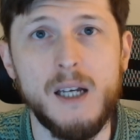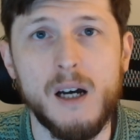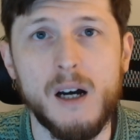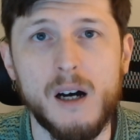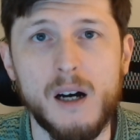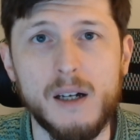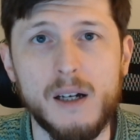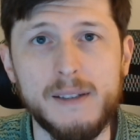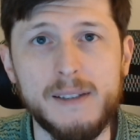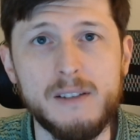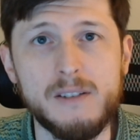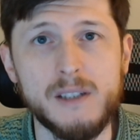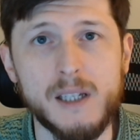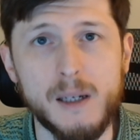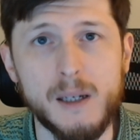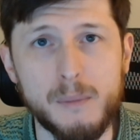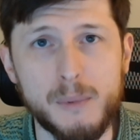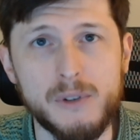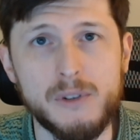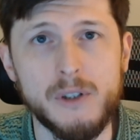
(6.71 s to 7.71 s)
On this
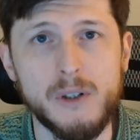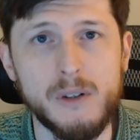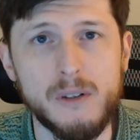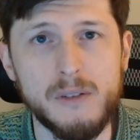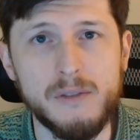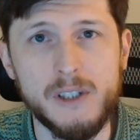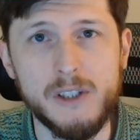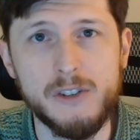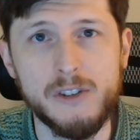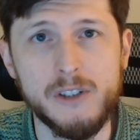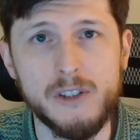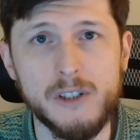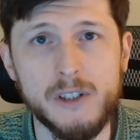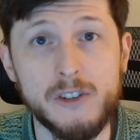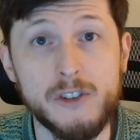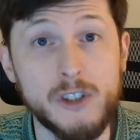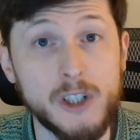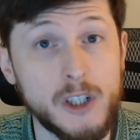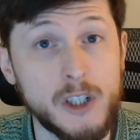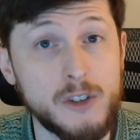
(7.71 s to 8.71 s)
episode of Engineering
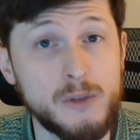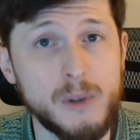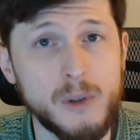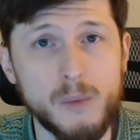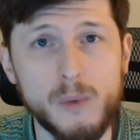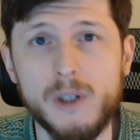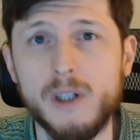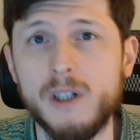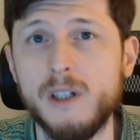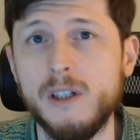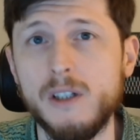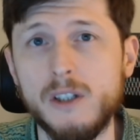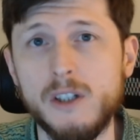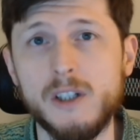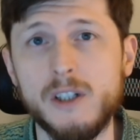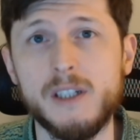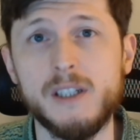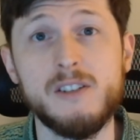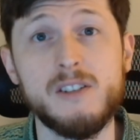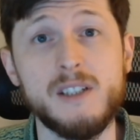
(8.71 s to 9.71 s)
Judgment, we're going to
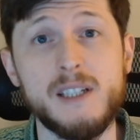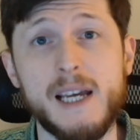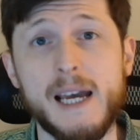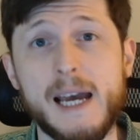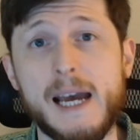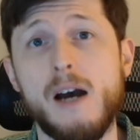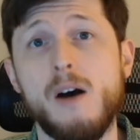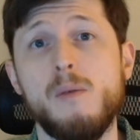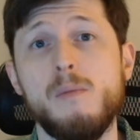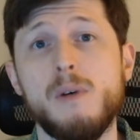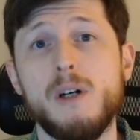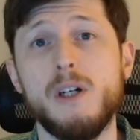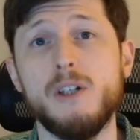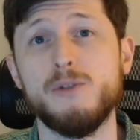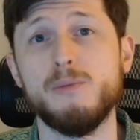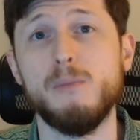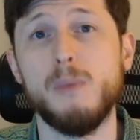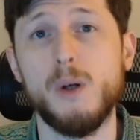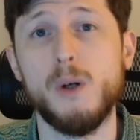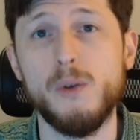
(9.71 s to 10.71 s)
look and see how much
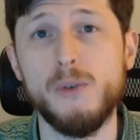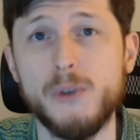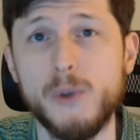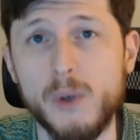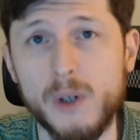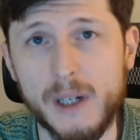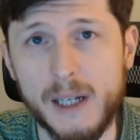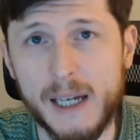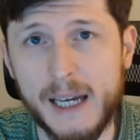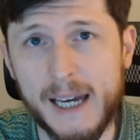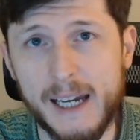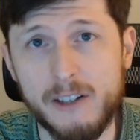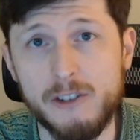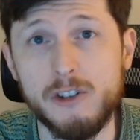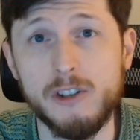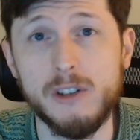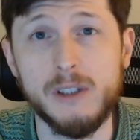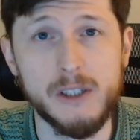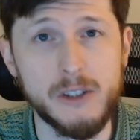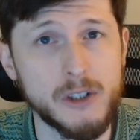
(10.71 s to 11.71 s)
bolt torque
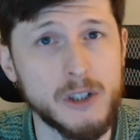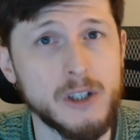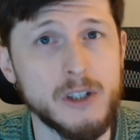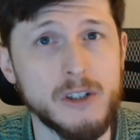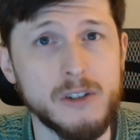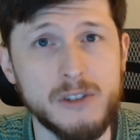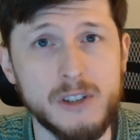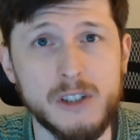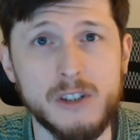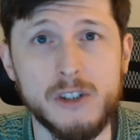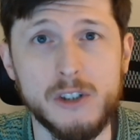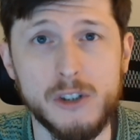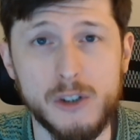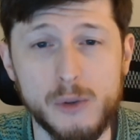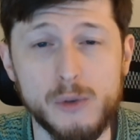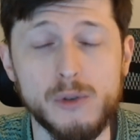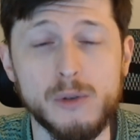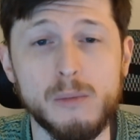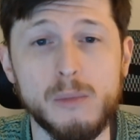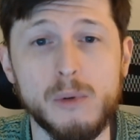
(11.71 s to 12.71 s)
actually turns into
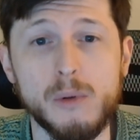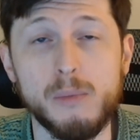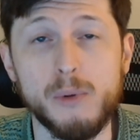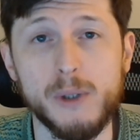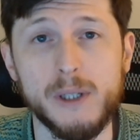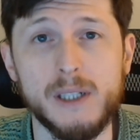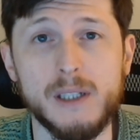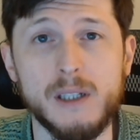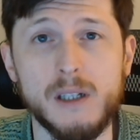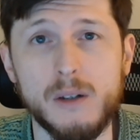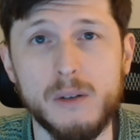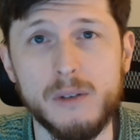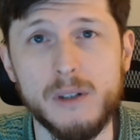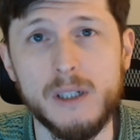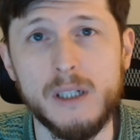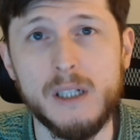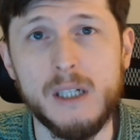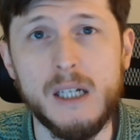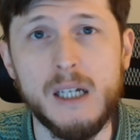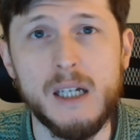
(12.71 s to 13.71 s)
usable preload.
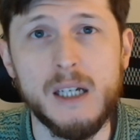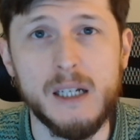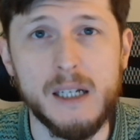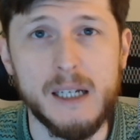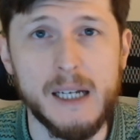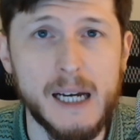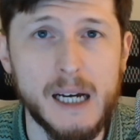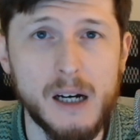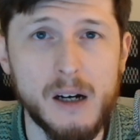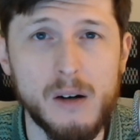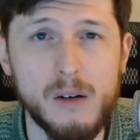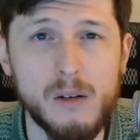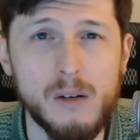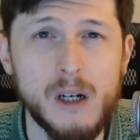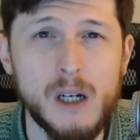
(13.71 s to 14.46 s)
Now,